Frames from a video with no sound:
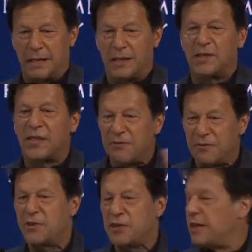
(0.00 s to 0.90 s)
the
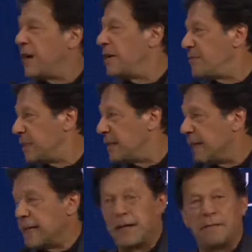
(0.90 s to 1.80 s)
safest year after
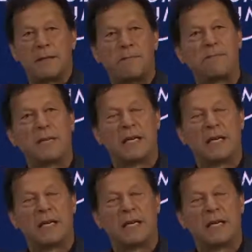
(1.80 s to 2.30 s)
9/11.